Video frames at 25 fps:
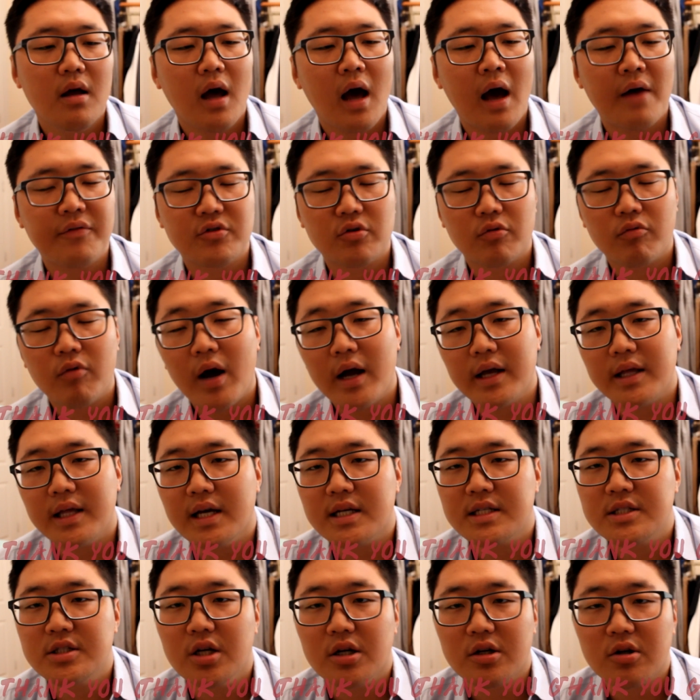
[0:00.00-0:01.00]
after Ryan
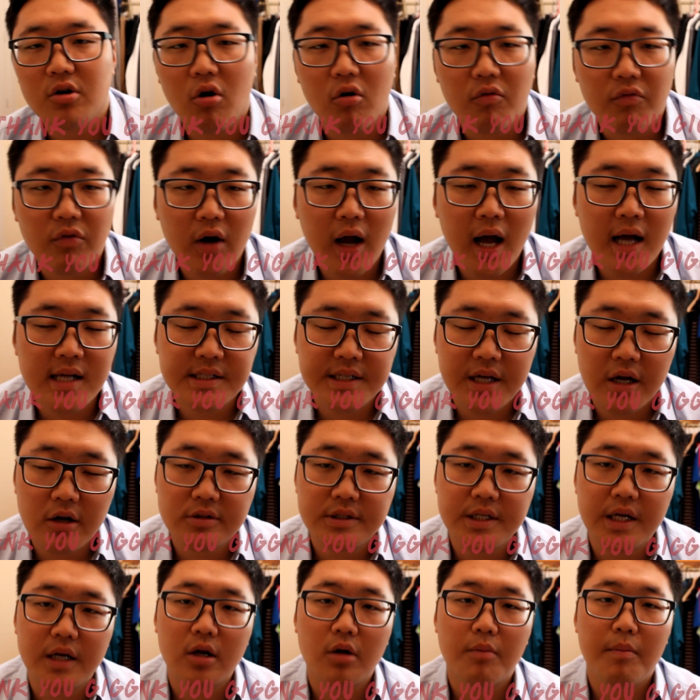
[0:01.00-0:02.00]
Giggs took over as
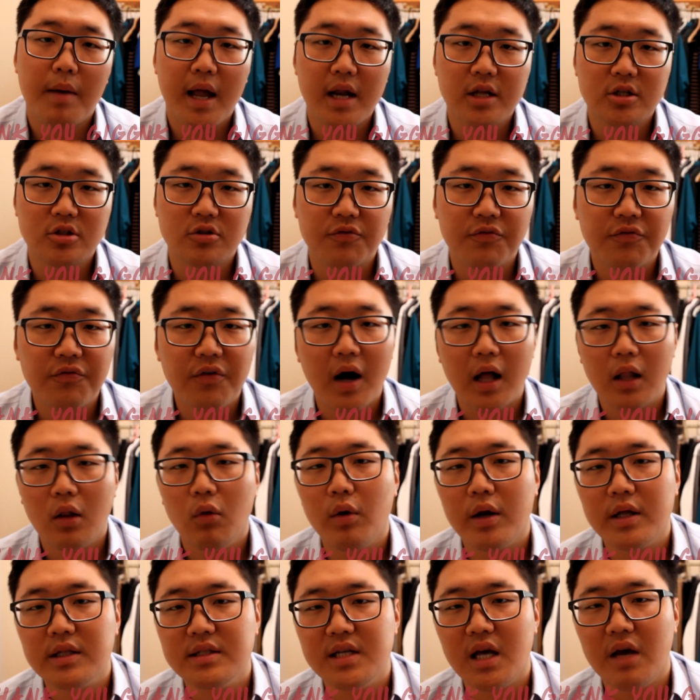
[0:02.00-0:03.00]
caretaker manager
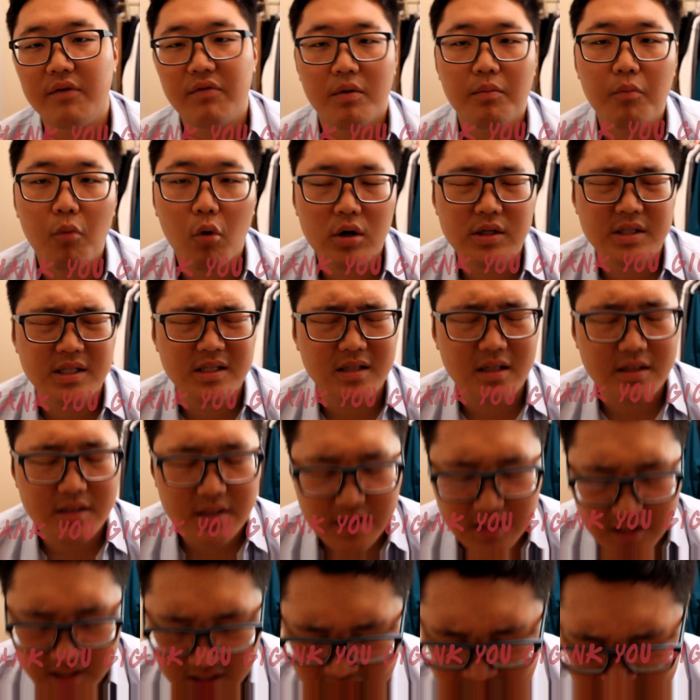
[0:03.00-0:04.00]
following David Moyes'
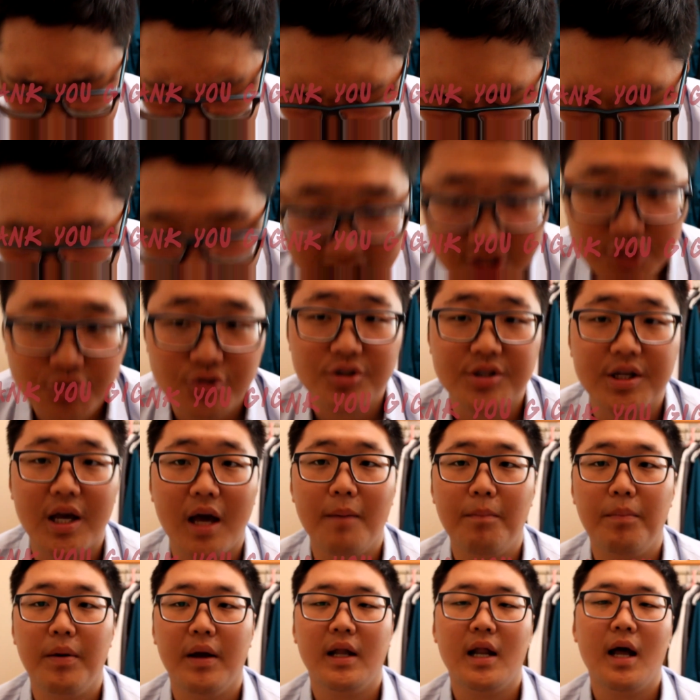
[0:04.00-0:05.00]
disastrous
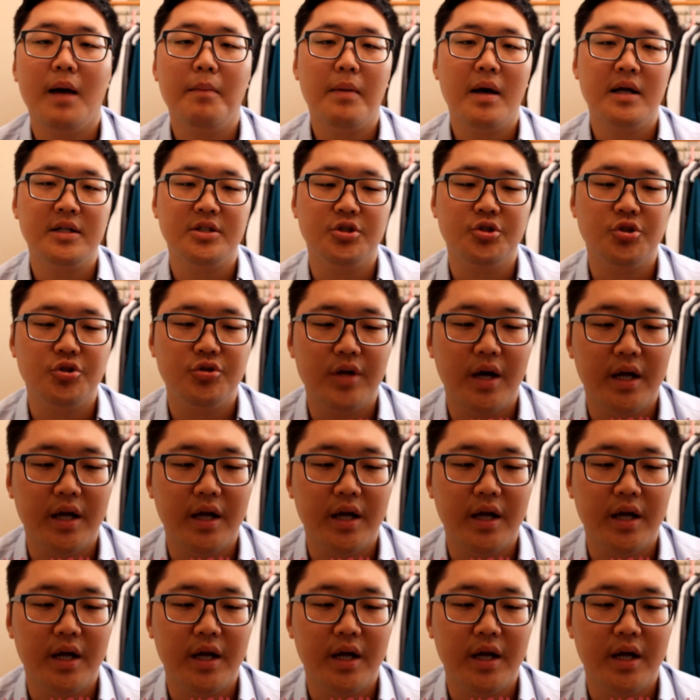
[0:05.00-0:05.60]
campaign at Manchester